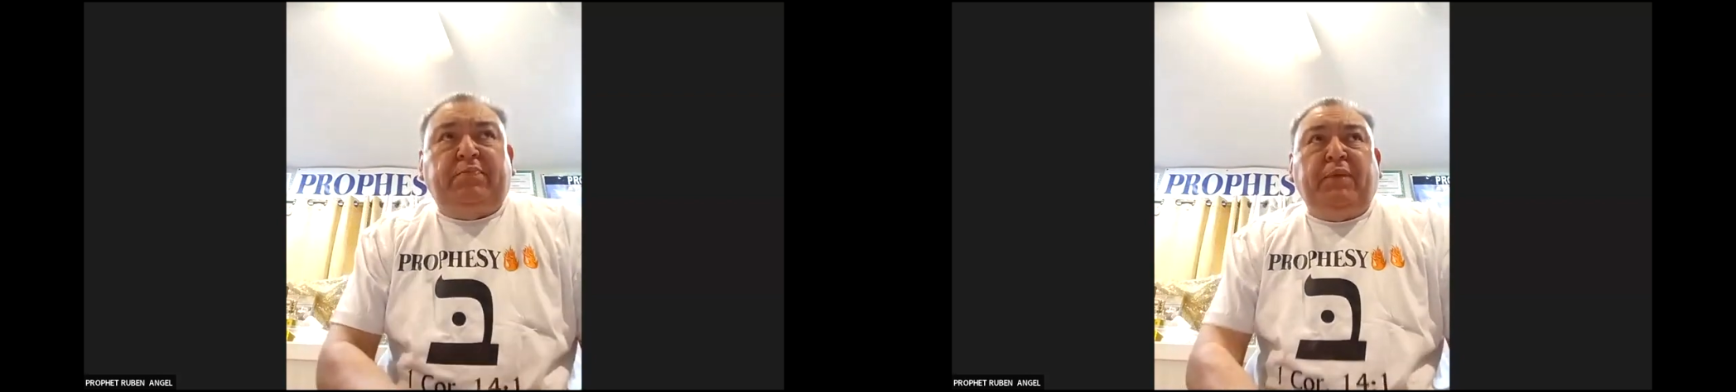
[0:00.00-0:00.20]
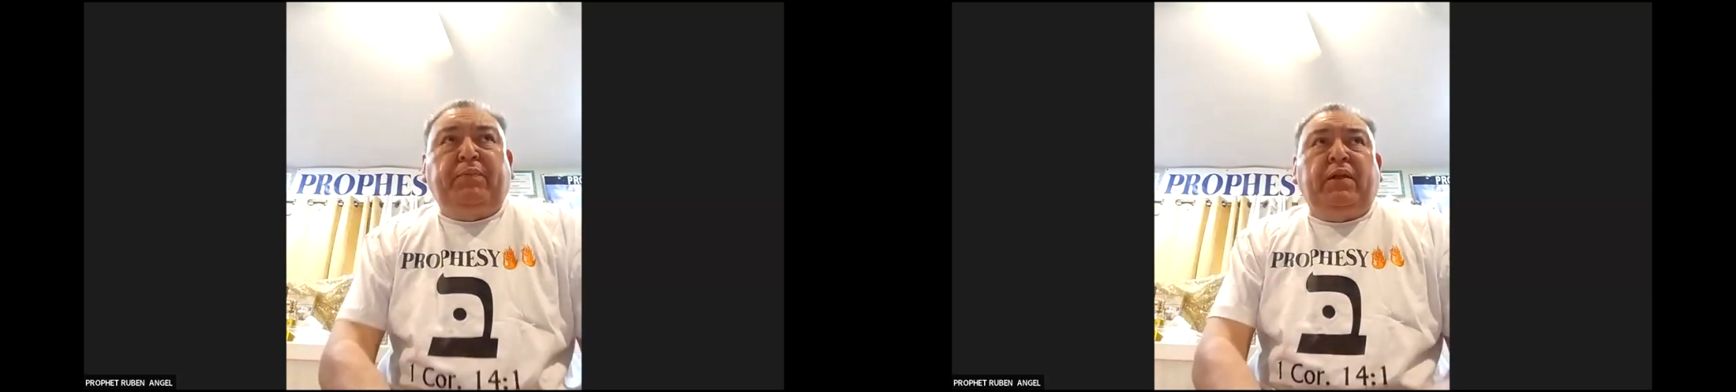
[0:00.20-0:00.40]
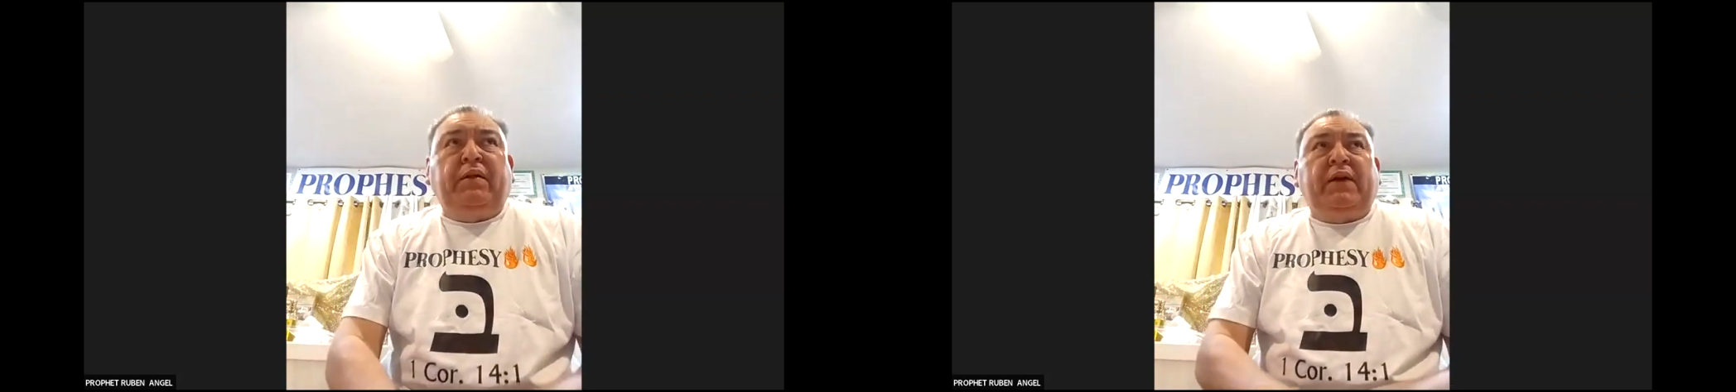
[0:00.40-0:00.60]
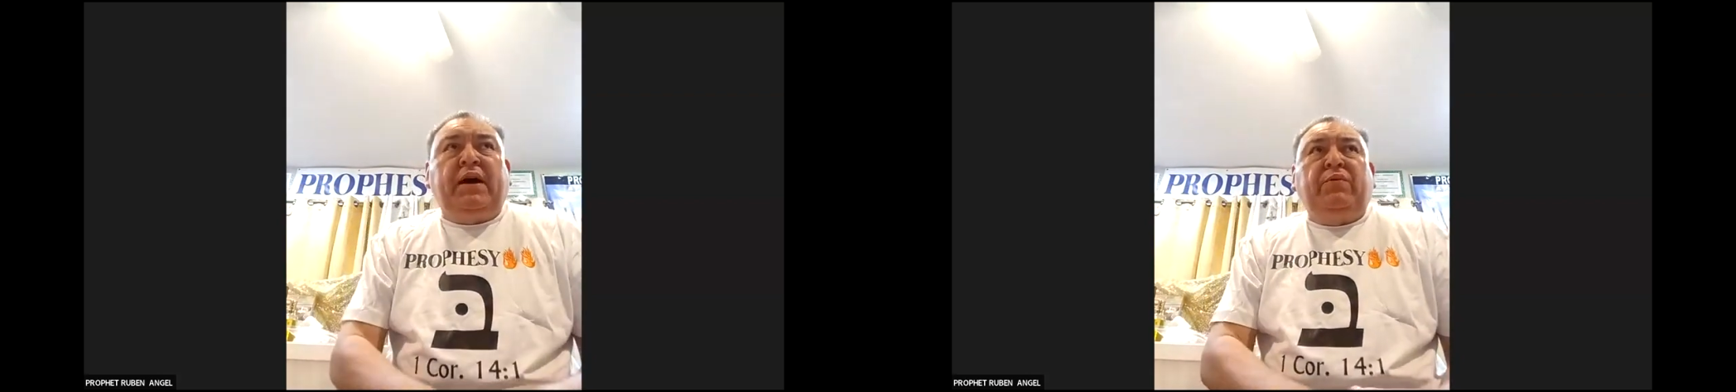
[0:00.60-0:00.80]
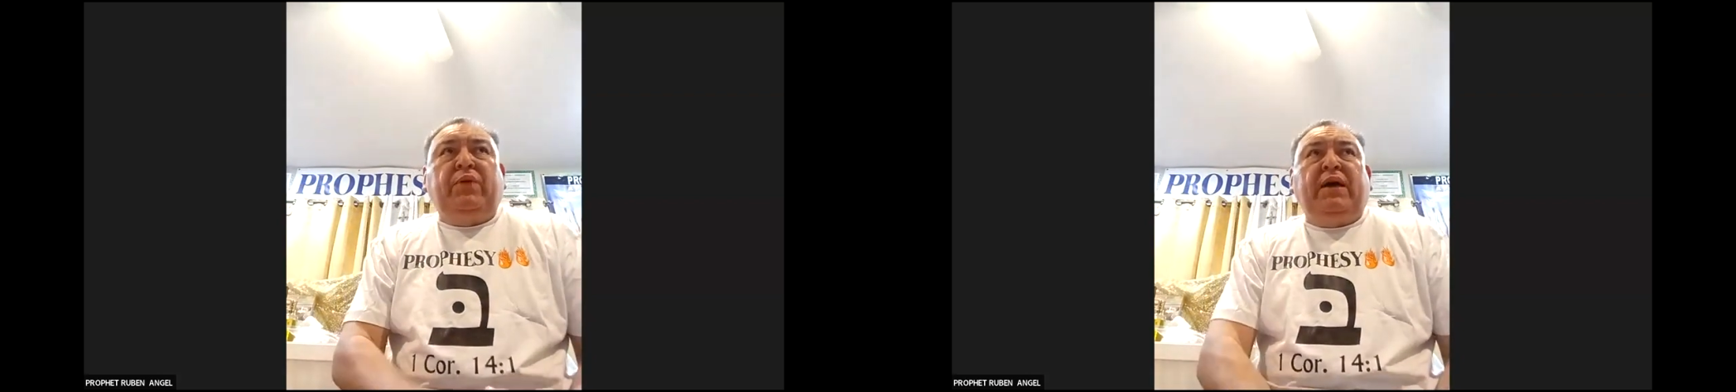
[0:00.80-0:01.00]
people of
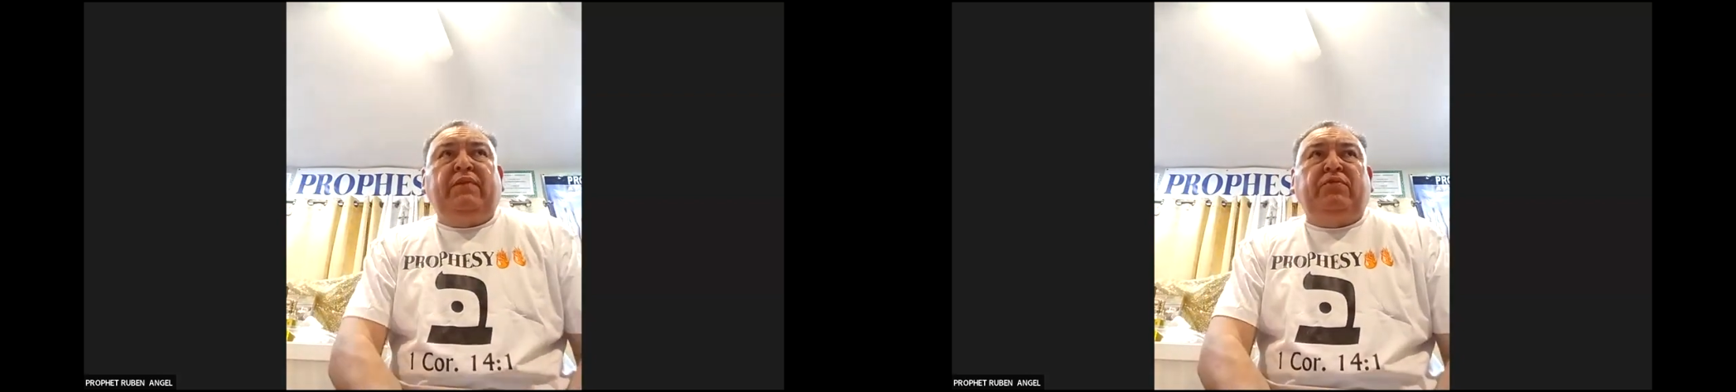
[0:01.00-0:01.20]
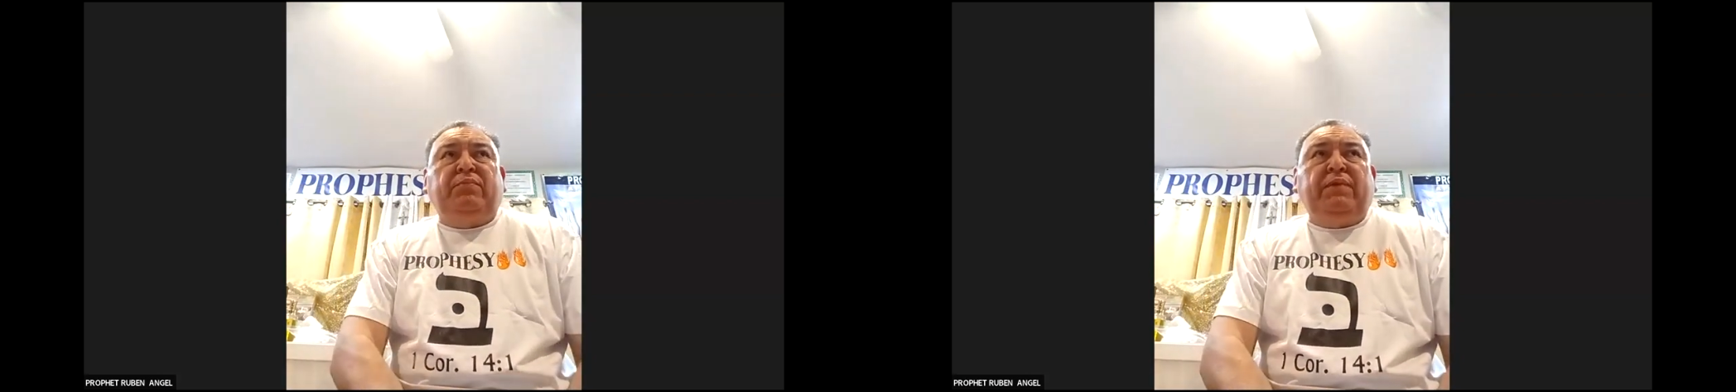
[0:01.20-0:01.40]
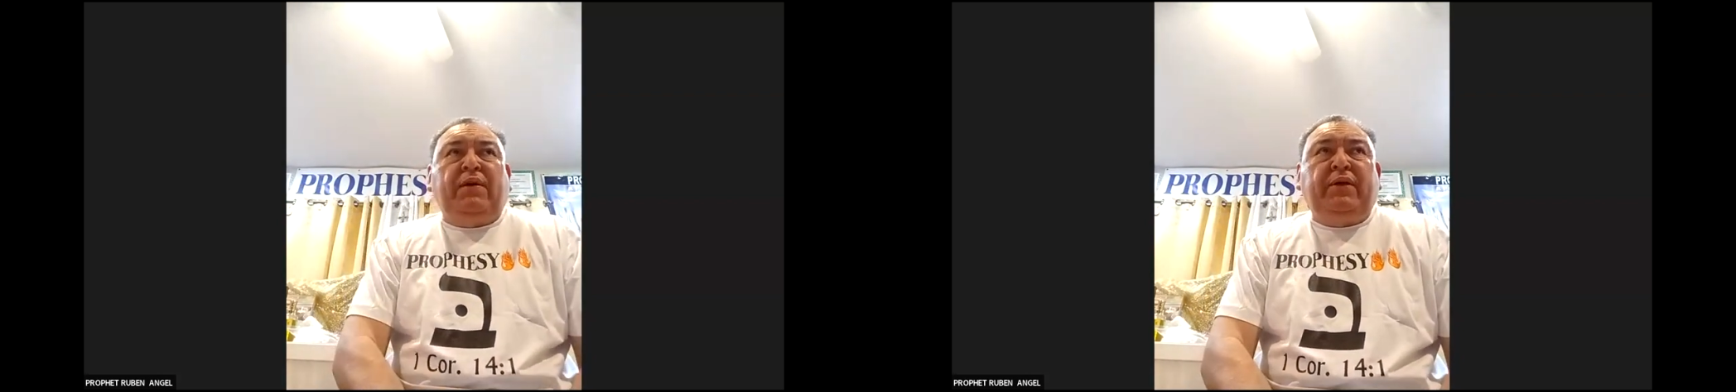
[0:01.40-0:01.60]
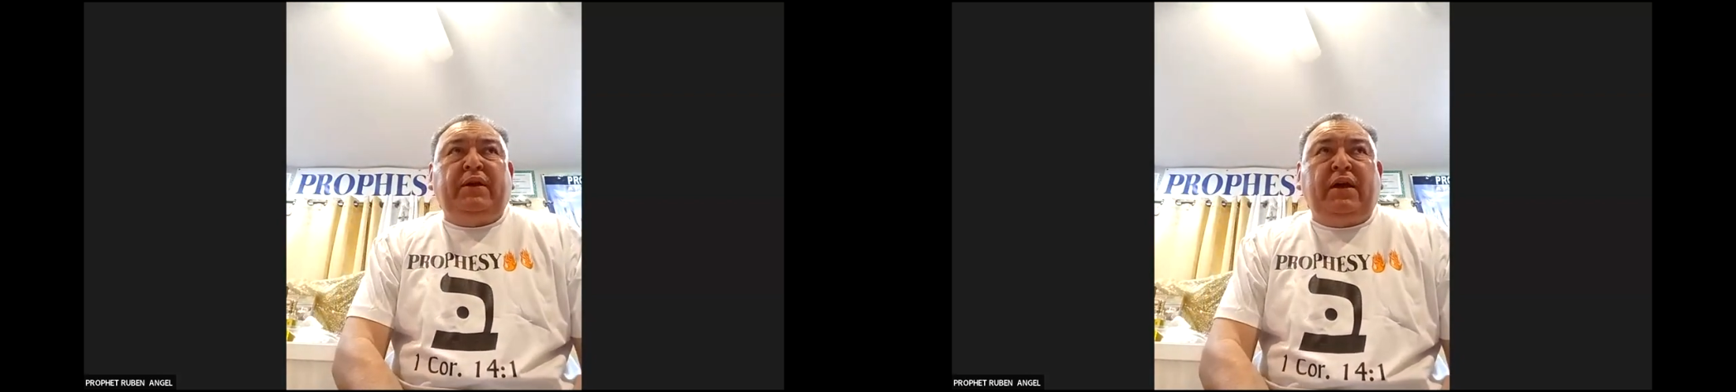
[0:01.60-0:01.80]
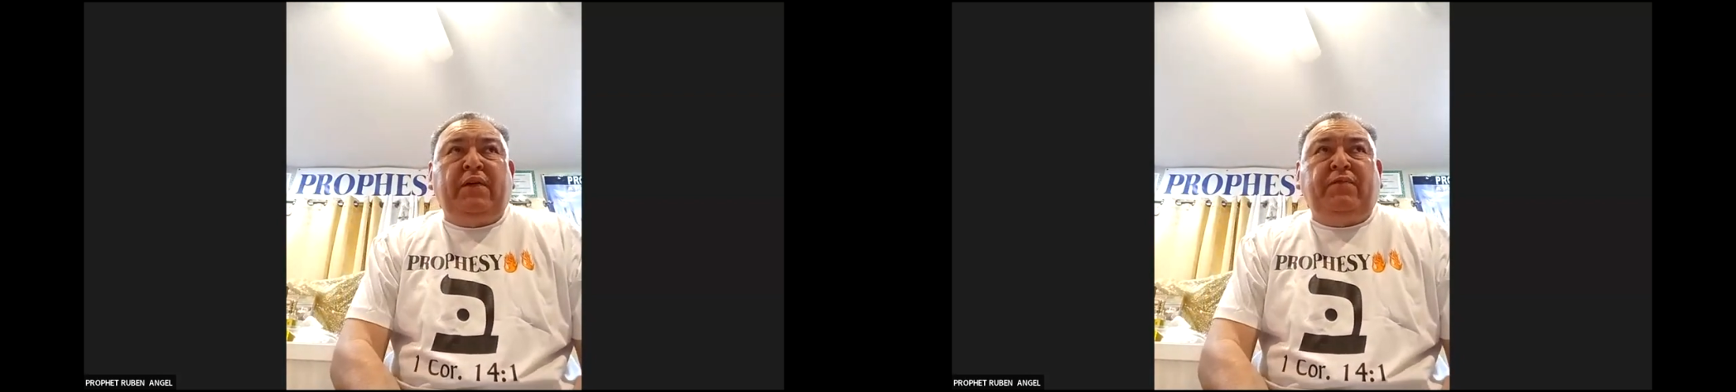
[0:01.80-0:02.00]
God, we have to be very
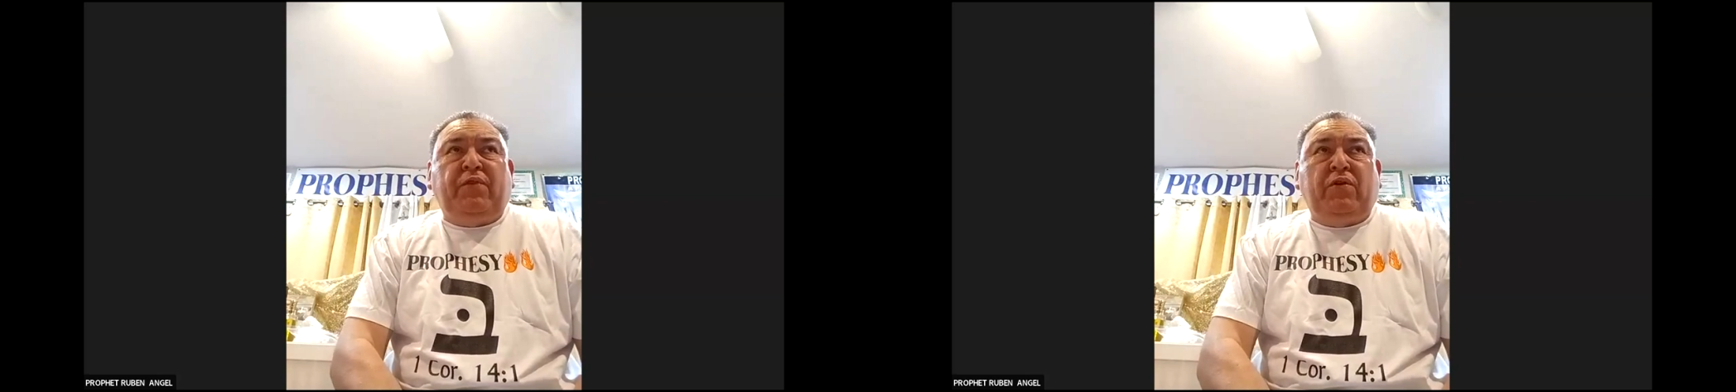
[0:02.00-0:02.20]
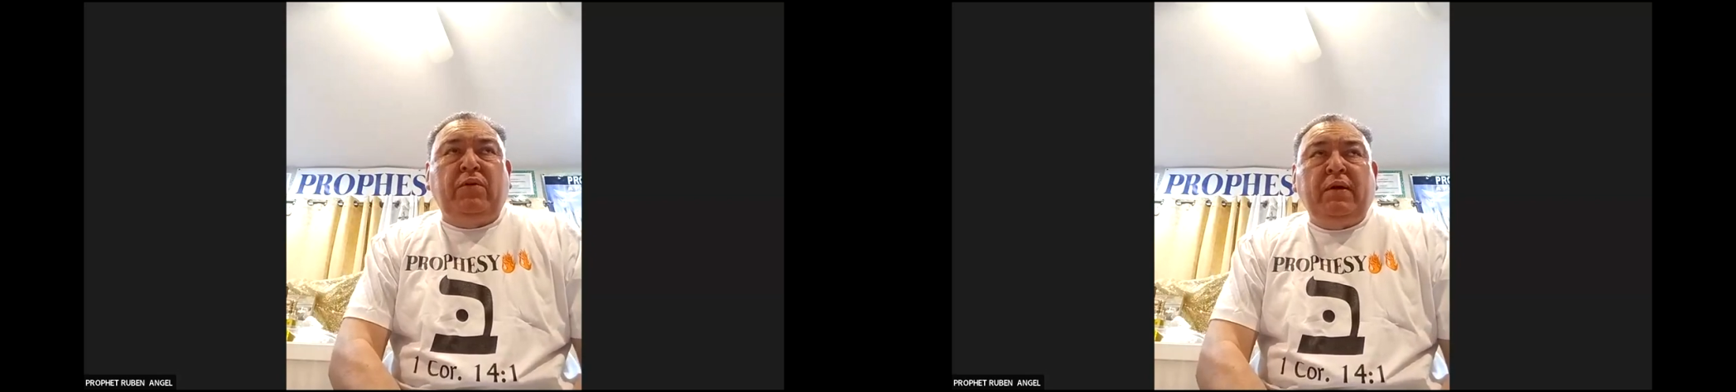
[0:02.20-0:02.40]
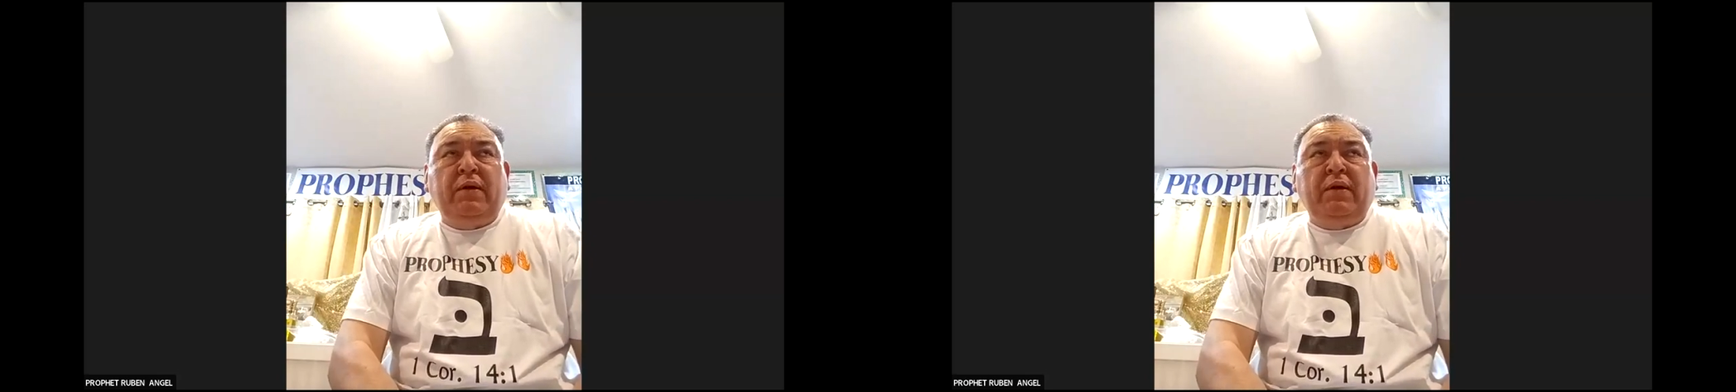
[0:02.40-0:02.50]
careful